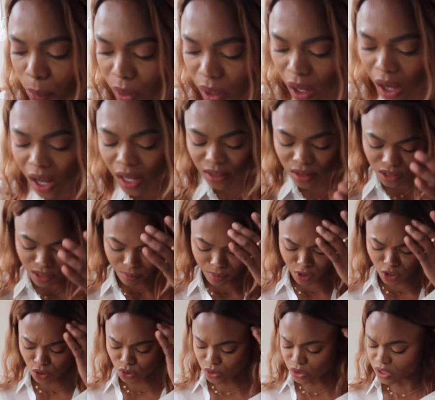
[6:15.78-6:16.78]
we got some
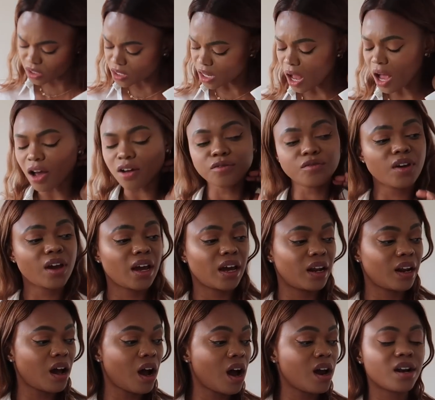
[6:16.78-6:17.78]
new stuff.
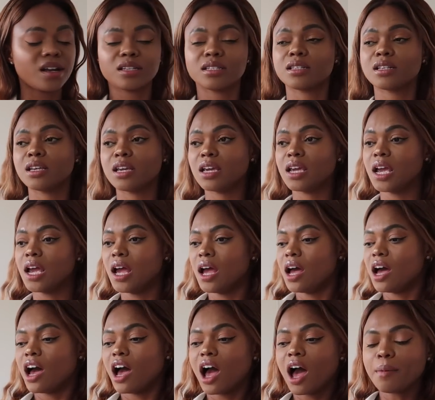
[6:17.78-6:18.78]
And honestly,
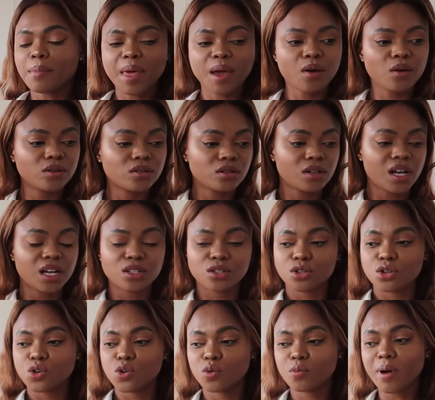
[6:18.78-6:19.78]
I'm not going to lie
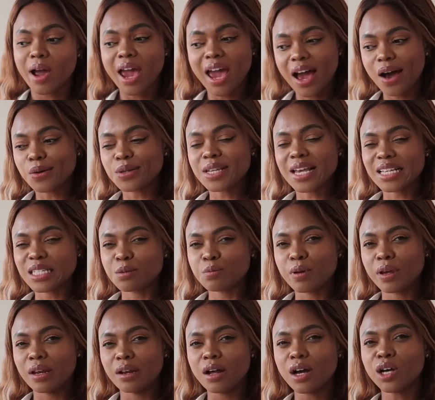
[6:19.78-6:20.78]
to you, my house has
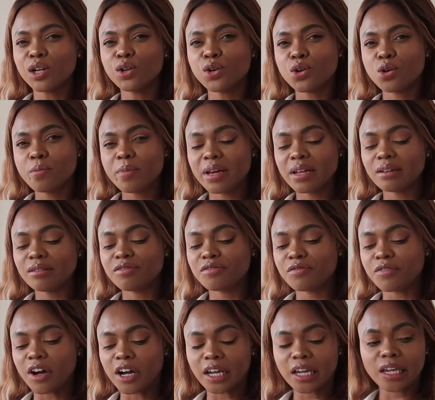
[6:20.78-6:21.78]
been a little bit
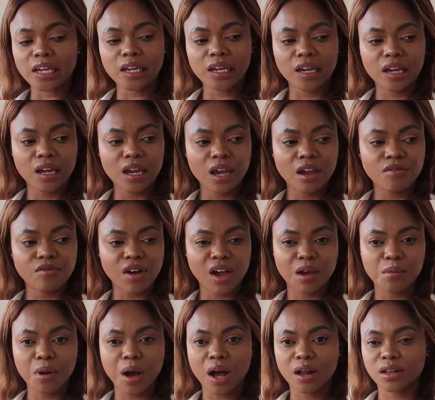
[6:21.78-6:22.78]
funky, if
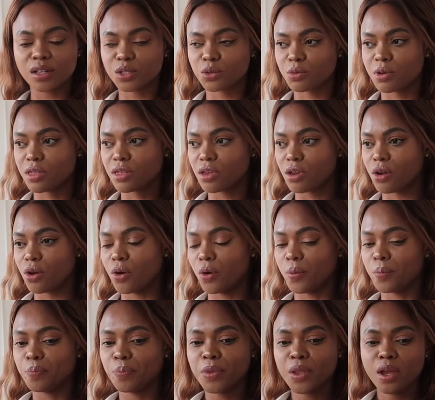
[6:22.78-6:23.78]
I'm honest with
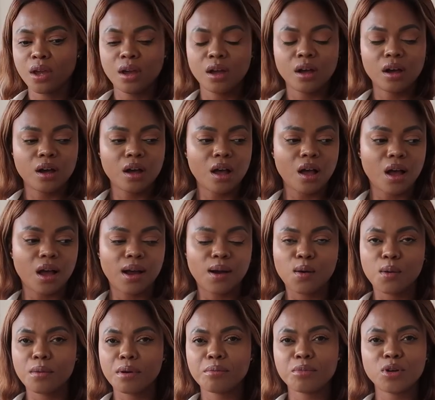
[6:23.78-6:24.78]
you.
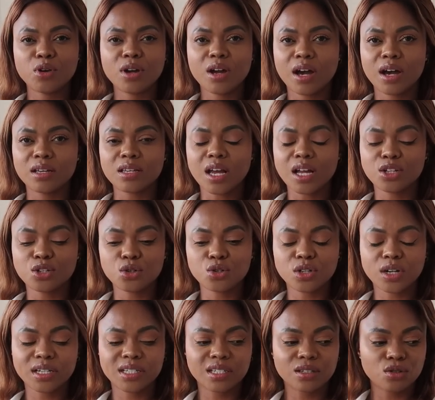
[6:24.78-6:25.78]
Remember, you guys, I told
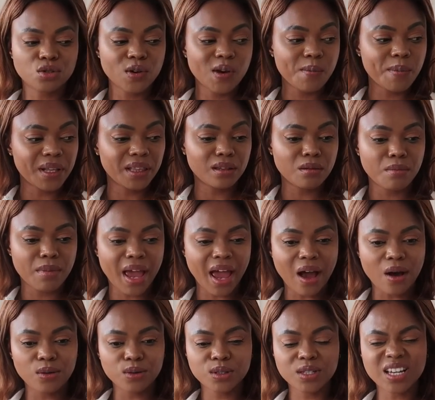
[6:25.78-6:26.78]
you guys the story about the
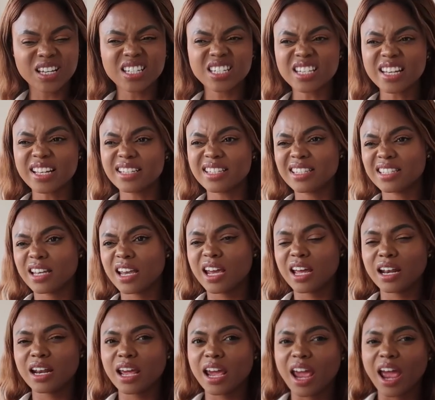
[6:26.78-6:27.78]
mouse. Since
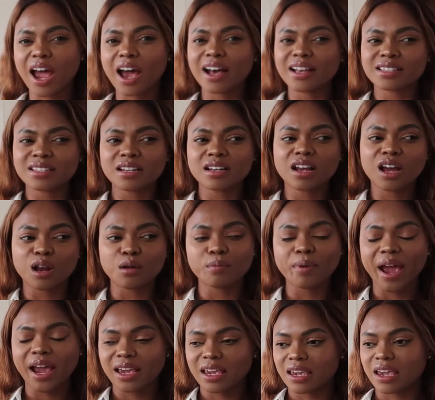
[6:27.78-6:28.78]
then, it hasn't gone
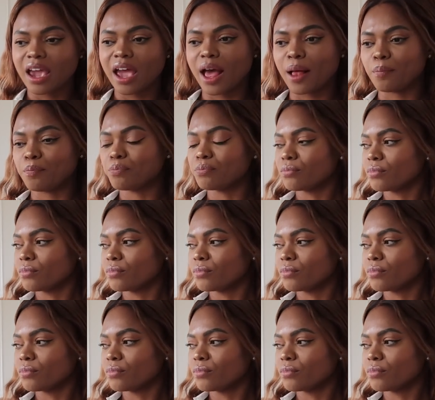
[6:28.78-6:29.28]
back yet